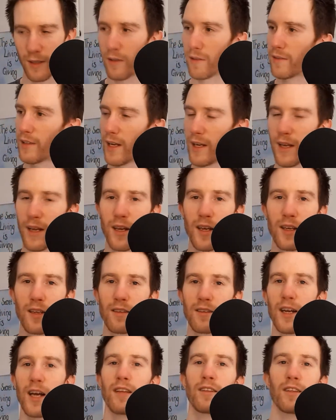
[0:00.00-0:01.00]
It'll say,
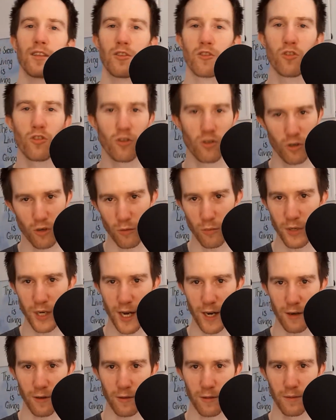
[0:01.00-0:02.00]
start this YouTube
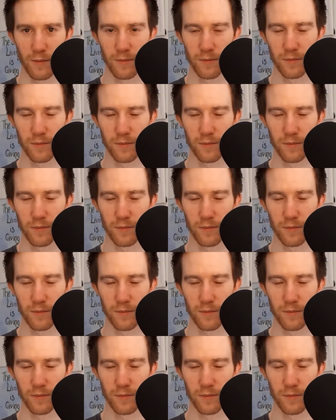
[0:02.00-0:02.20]
channel.